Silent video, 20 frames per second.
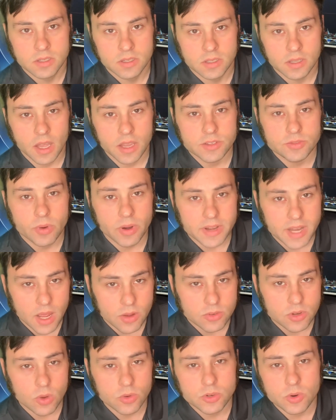Guys, right now
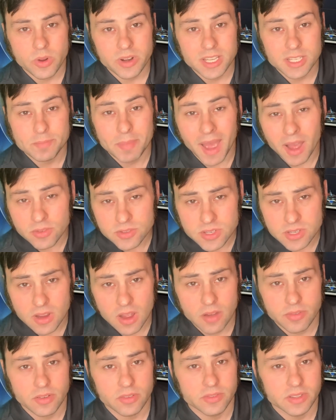Dogecoin is bouncing
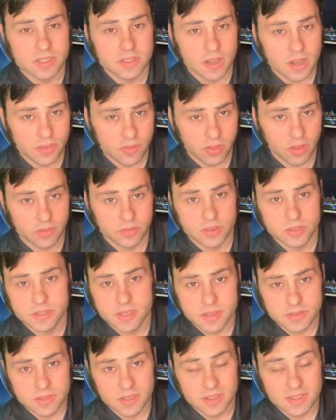off of its level of
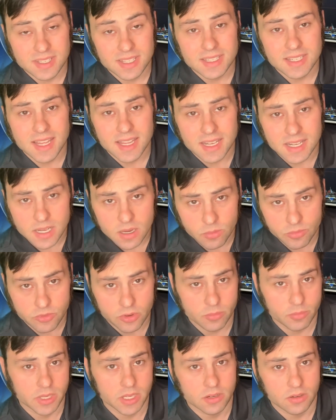resistance and headed up
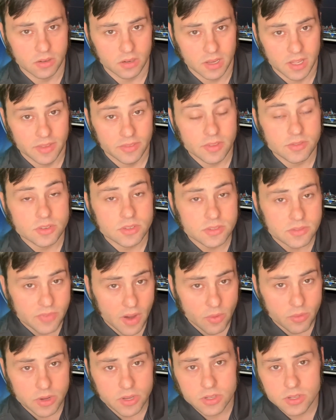from here. This is
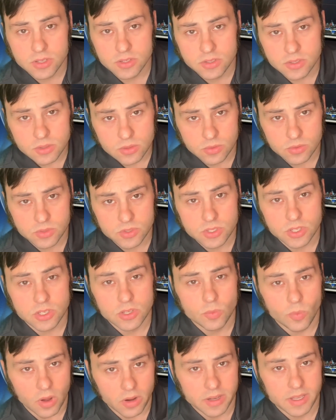very good news, so
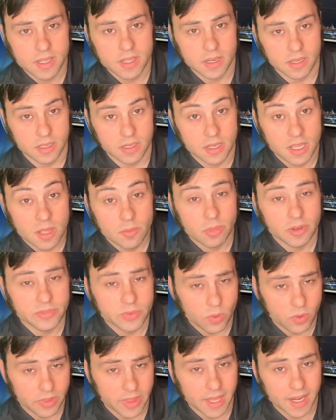you want to get in
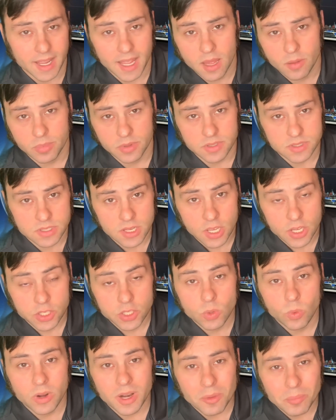before that happens.
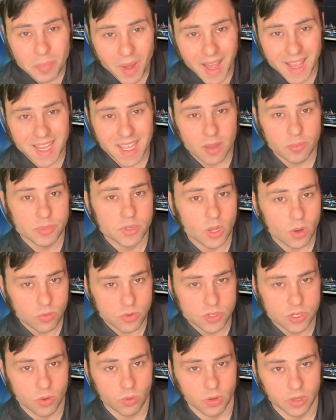You want to buy up
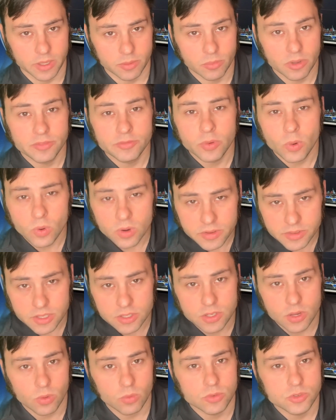Dogecoin before the
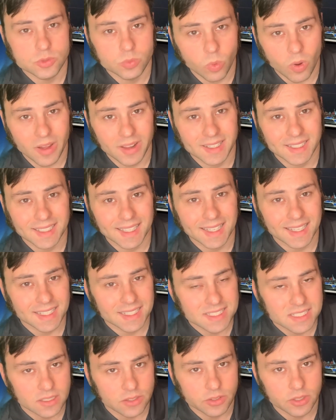Doge 1
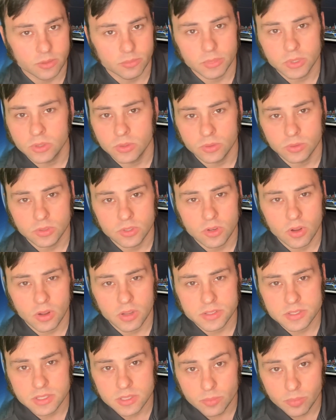lands on the moon,
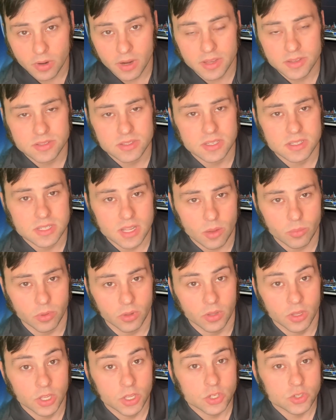causing the price to
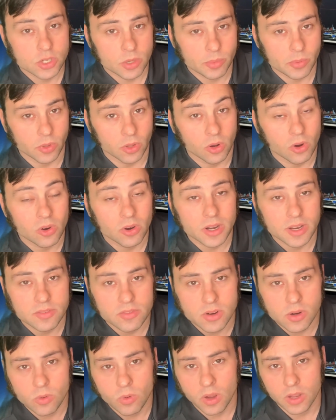double, triple, or
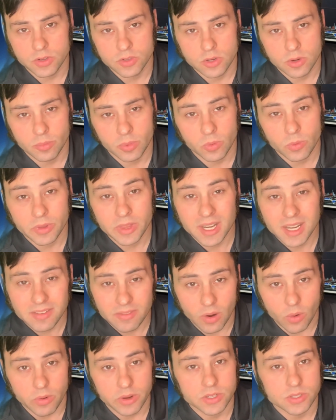even quadruple within a
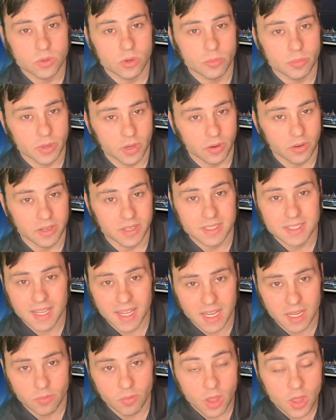very short period of
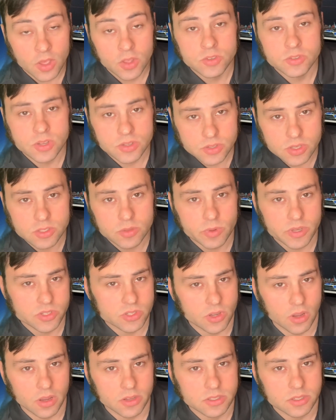time, just as we
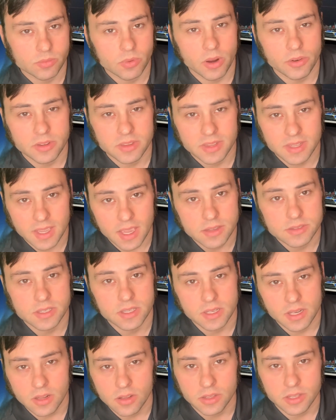saw surrounding the
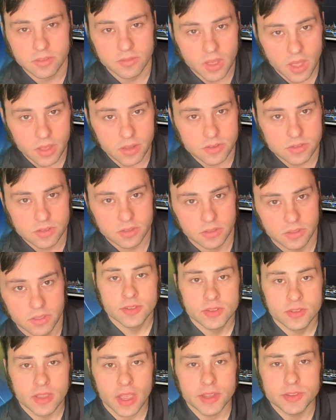SNL event.
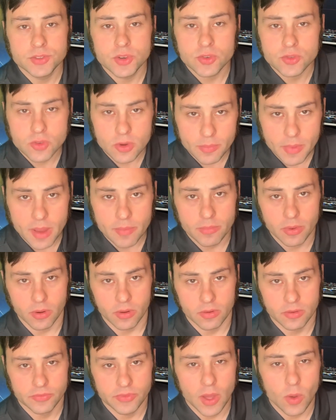Guys, just remember
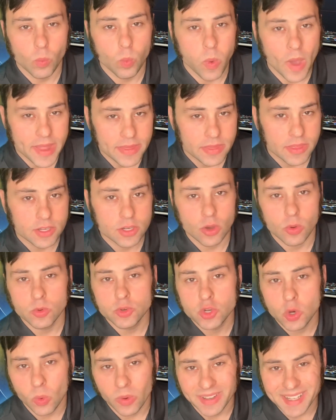that when the
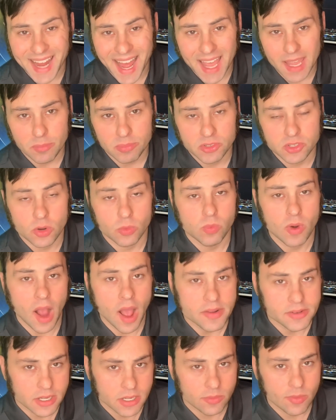Dogecoin hype
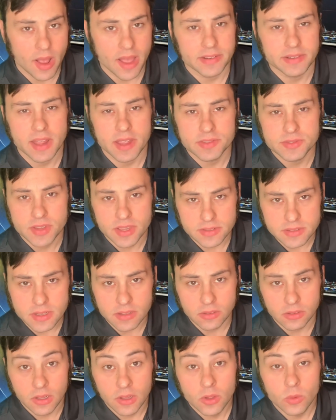surrounded around
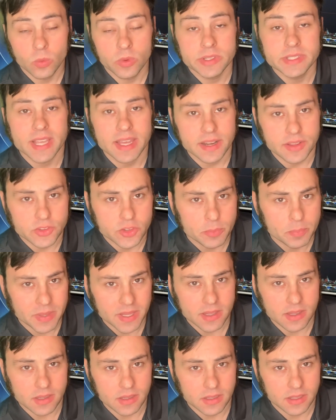SNL was at its
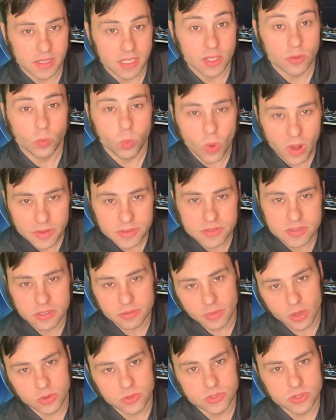peak, it was the
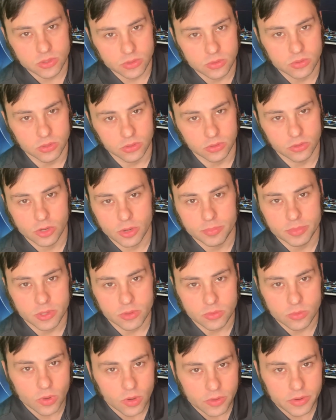most Googled
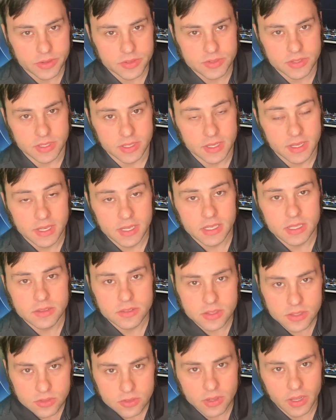cryptocurrency in
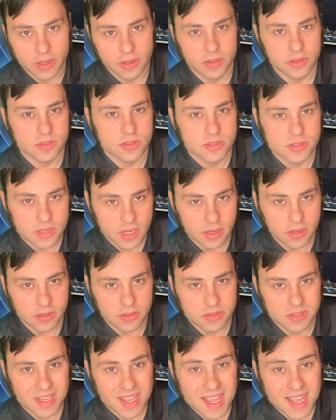the United States.